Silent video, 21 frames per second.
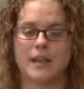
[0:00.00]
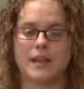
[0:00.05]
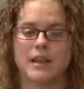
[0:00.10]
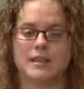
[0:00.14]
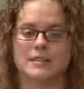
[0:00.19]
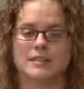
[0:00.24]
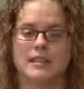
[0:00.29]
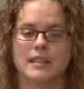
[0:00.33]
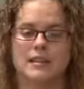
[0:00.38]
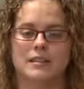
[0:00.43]

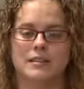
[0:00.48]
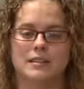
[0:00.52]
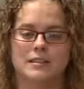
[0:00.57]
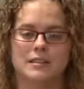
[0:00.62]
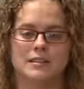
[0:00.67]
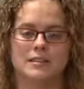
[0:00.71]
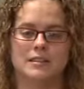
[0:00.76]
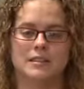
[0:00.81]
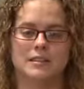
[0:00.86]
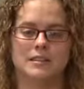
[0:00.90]
and say,
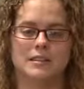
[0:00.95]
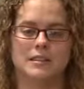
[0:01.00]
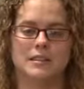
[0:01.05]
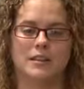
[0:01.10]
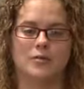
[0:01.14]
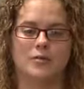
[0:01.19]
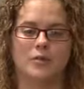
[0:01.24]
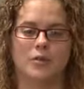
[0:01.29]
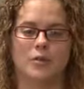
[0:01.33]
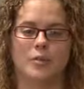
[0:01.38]
this is the
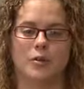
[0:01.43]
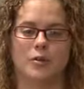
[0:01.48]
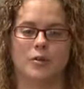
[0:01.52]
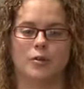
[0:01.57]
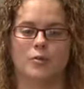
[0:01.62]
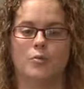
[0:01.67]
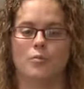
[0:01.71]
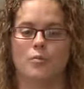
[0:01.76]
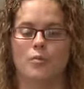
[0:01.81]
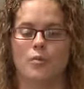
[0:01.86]
delivery
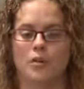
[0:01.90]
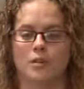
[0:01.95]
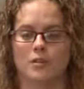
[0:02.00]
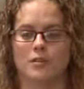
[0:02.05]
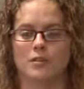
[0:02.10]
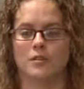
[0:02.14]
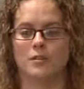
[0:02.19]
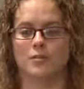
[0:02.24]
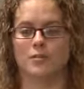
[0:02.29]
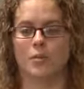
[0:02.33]
model,
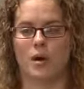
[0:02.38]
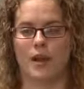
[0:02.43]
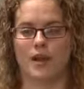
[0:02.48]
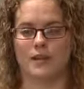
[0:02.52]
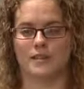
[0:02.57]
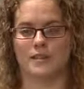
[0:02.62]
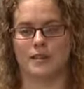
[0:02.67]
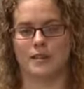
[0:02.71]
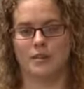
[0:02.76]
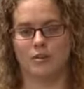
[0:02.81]
what
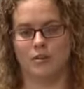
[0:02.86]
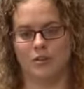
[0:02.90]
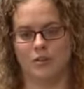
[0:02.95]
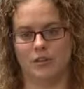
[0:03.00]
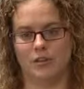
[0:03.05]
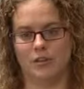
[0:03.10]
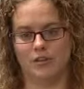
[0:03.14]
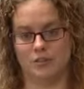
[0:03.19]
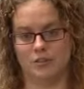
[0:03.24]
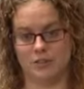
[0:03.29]
price can
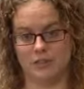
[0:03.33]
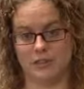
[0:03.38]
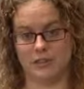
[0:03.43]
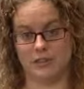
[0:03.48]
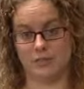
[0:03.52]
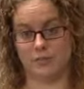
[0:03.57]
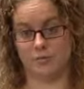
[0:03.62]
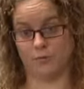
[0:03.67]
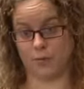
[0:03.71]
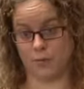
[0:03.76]
you do
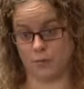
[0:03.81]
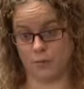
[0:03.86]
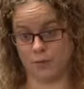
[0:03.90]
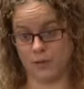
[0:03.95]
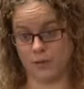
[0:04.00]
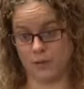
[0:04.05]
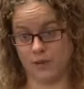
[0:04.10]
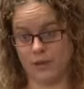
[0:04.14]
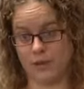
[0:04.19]
this for?